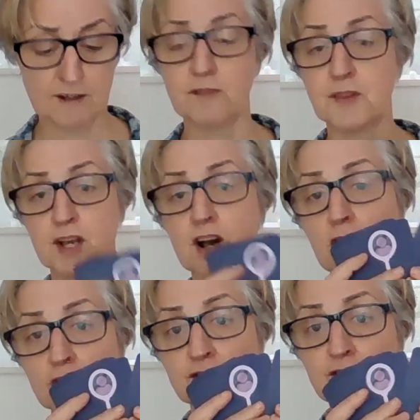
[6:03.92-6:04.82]
of the
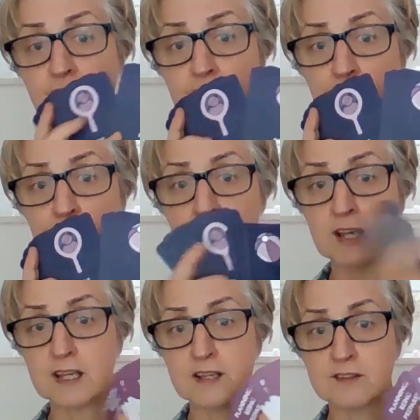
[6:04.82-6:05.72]
cards.
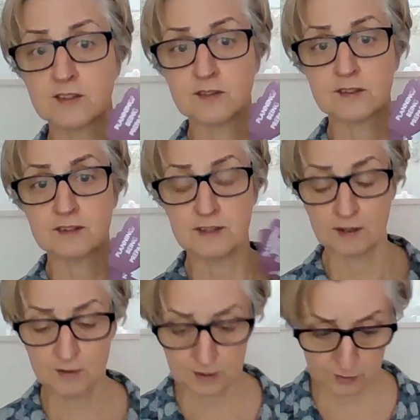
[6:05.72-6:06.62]
Okay, so you
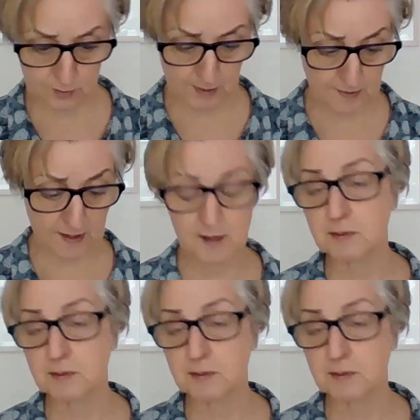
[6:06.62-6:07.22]
can use them like that.